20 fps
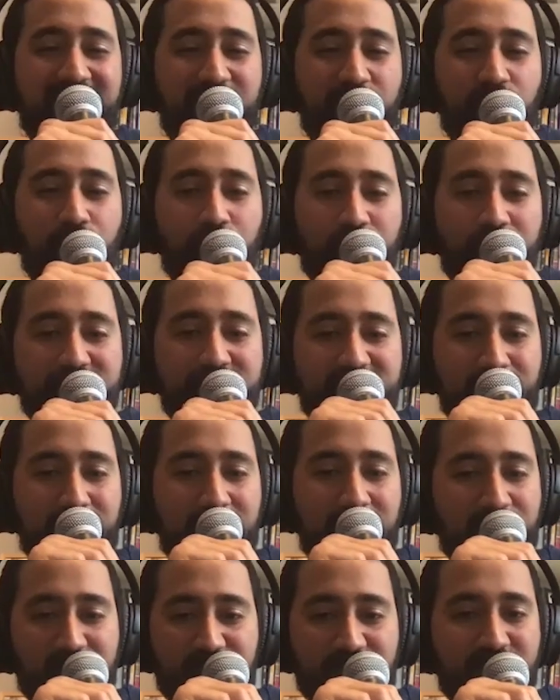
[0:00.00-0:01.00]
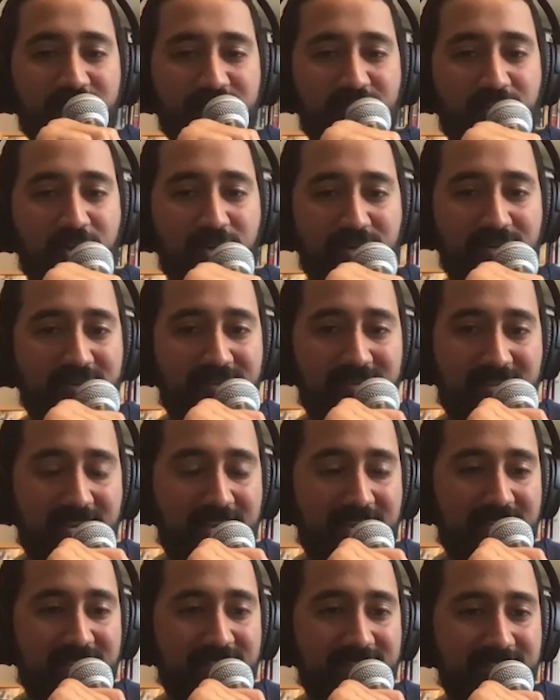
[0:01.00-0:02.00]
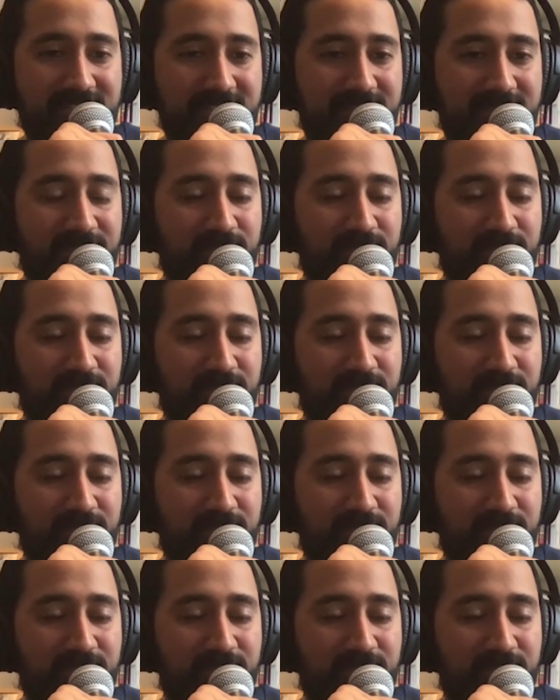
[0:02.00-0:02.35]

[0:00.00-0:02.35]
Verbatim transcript: I know what yeah. it's about. So it's yeah, not. Yeah, yeah. yeah, yeah.